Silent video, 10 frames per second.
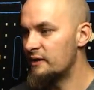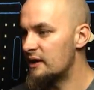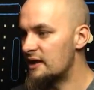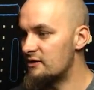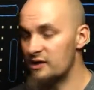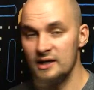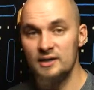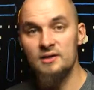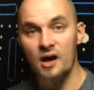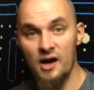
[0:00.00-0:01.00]
Here it
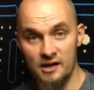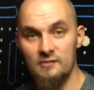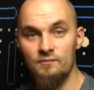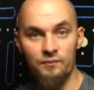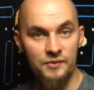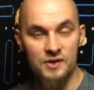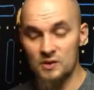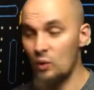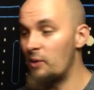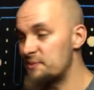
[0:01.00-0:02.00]
is. I
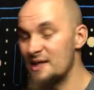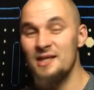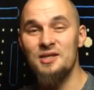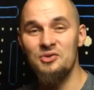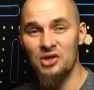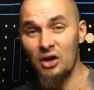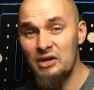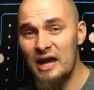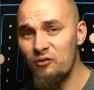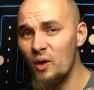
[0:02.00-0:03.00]
swapped it. You can
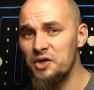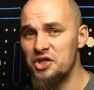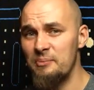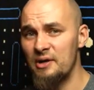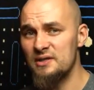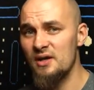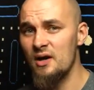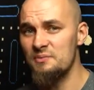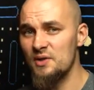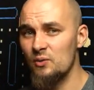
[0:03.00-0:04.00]
only have one ship at a
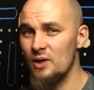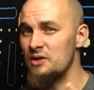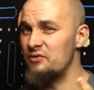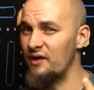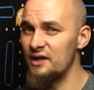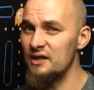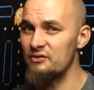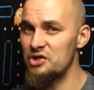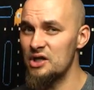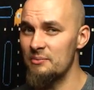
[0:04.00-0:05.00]
time, so when you find
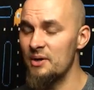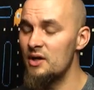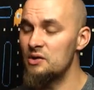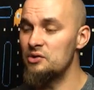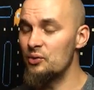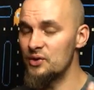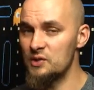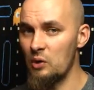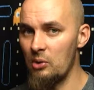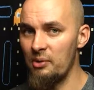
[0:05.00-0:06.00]
another ship, you do a
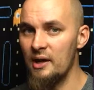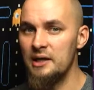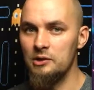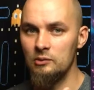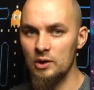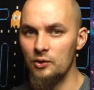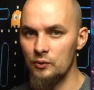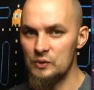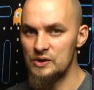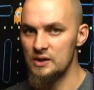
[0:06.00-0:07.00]
swap and you
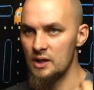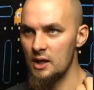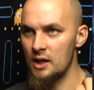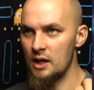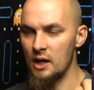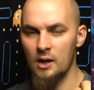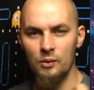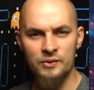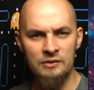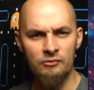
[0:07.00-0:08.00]
lose,
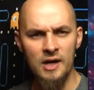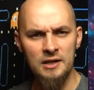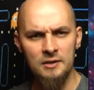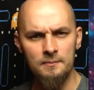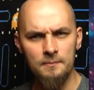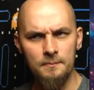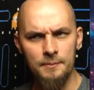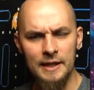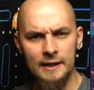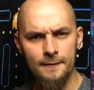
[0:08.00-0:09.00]
what was it, Radiant
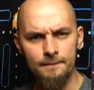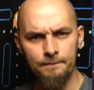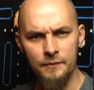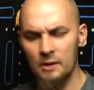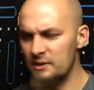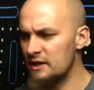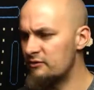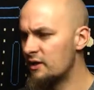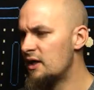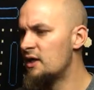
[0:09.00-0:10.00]
Pillar, I believe.